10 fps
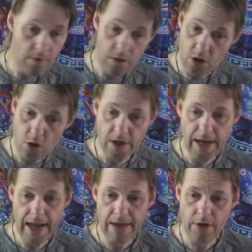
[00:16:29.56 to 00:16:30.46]
you can
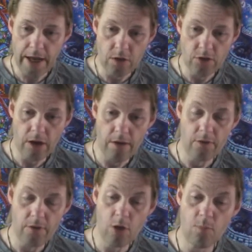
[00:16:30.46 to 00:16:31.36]
have
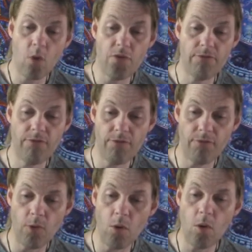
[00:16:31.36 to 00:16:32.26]
no more than
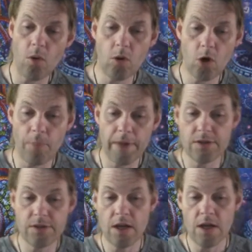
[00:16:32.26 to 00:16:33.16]
4
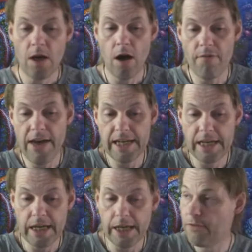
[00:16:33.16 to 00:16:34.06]
copies of any
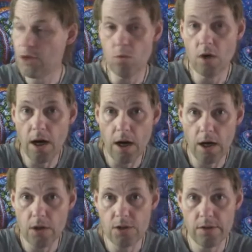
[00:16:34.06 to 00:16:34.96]
individual
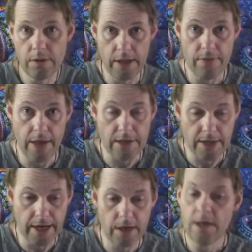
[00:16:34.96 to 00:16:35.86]
card in that
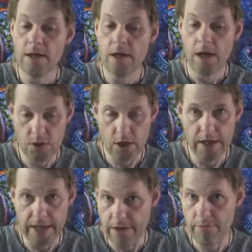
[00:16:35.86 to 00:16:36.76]
deck,
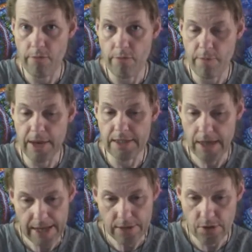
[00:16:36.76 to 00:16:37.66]
aside again from the basic
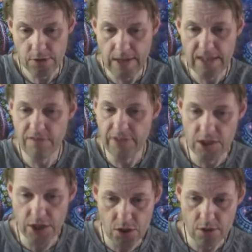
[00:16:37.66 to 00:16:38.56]
lands. So that's the
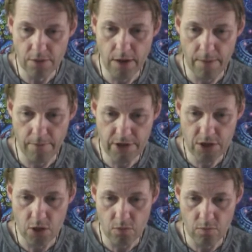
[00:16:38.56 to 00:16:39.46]
Vintage.
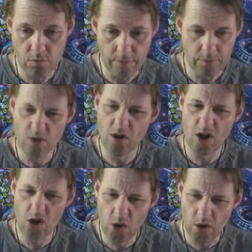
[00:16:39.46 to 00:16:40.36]
Not a
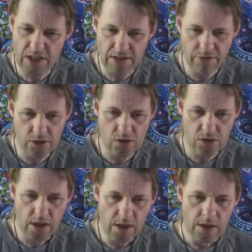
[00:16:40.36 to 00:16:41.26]
lot of difference,
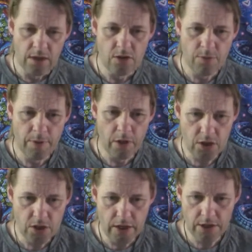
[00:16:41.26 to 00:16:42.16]
to be
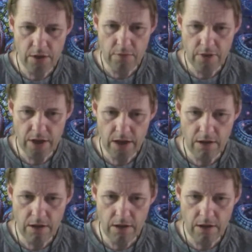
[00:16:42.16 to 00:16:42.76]
honest, I don't think,